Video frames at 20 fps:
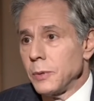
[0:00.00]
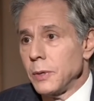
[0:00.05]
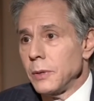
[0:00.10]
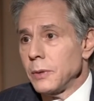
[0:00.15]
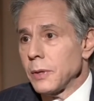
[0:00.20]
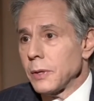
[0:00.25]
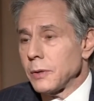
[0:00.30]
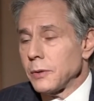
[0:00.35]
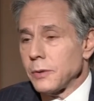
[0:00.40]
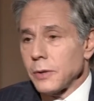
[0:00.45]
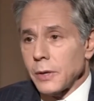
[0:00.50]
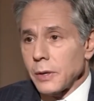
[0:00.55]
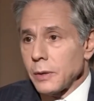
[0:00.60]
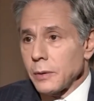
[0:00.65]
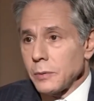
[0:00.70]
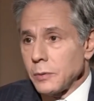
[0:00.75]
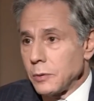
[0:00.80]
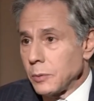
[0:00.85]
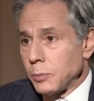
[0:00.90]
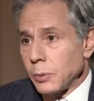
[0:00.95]
to me that
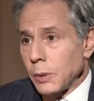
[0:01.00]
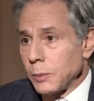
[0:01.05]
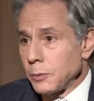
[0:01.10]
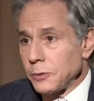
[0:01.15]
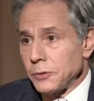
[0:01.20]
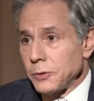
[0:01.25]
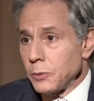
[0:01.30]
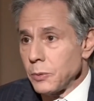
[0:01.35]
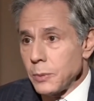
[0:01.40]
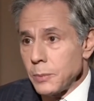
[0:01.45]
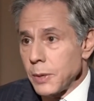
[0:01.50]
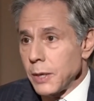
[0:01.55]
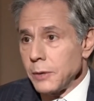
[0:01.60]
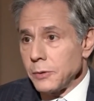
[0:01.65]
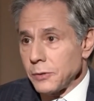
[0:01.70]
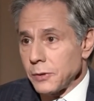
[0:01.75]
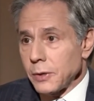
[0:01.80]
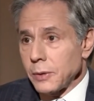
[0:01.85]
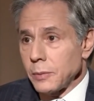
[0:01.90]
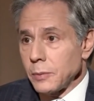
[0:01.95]
uh, diplomacy
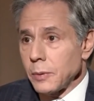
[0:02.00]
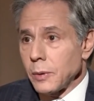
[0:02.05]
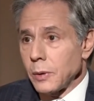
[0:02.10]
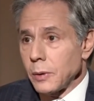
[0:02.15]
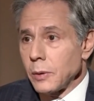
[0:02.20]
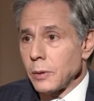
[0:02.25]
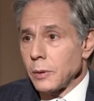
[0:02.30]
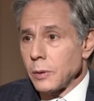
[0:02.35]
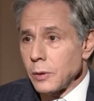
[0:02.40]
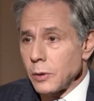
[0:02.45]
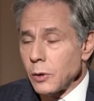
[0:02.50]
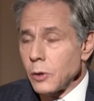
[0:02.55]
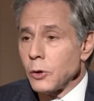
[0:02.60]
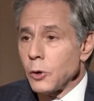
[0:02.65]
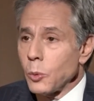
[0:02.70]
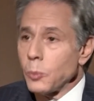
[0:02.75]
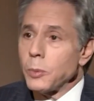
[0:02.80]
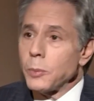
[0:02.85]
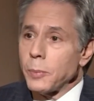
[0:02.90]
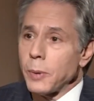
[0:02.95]
remains a,
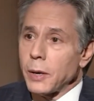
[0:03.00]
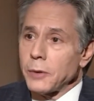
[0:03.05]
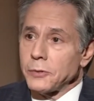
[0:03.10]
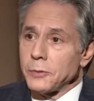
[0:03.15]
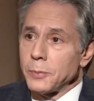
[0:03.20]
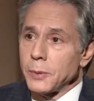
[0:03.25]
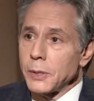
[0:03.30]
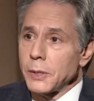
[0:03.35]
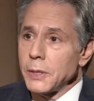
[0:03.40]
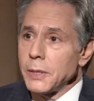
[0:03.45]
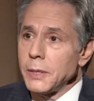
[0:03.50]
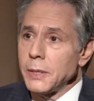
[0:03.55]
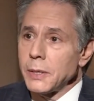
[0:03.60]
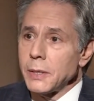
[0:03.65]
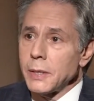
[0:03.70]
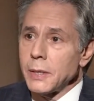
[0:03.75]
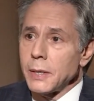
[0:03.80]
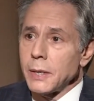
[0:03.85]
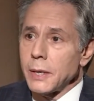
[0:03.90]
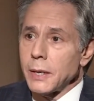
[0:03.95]
a, an open possibility,
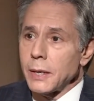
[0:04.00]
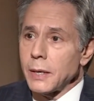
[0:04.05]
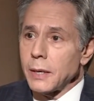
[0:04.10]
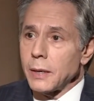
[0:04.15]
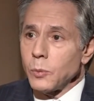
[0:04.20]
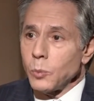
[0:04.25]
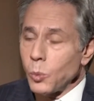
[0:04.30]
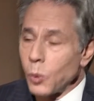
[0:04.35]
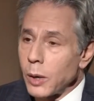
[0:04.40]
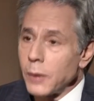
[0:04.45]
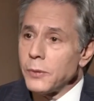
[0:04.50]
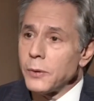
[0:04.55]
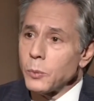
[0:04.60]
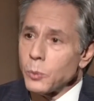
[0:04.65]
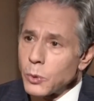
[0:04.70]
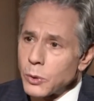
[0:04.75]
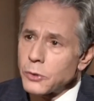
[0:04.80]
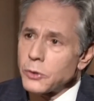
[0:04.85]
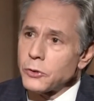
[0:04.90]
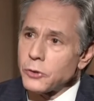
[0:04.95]
uh, one
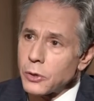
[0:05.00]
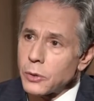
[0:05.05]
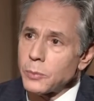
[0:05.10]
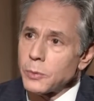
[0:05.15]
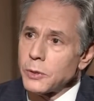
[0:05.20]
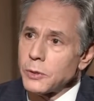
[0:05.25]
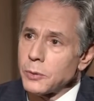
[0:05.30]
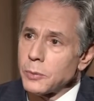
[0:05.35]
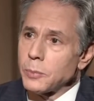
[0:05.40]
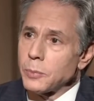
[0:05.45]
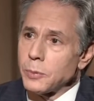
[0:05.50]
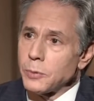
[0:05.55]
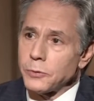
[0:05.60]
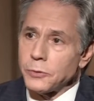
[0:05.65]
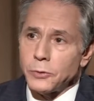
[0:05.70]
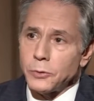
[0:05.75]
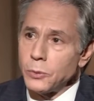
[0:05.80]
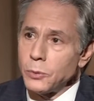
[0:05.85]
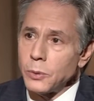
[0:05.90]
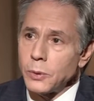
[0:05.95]
that we're determined to
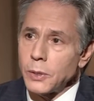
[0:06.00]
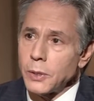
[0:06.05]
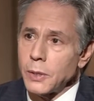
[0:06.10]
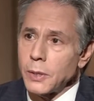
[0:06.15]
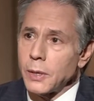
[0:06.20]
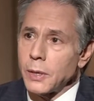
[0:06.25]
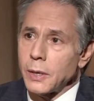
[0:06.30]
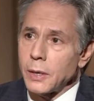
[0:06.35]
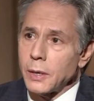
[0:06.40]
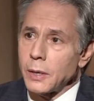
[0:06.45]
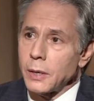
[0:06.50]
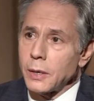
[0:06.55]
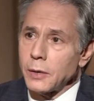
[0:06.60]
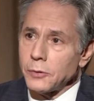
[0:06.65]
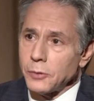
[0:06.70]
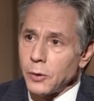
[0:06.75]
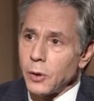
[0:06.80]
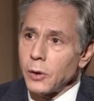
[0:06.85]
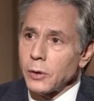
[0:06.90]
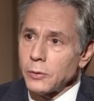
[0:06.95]
pursue uh,
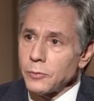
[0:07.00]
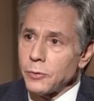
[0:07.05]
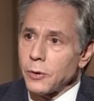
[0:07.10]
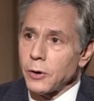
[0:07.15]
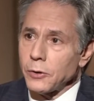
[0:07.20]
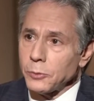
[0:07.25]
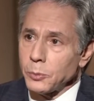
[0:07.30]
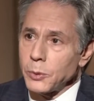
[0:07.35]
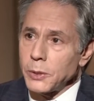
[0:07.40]
as long and far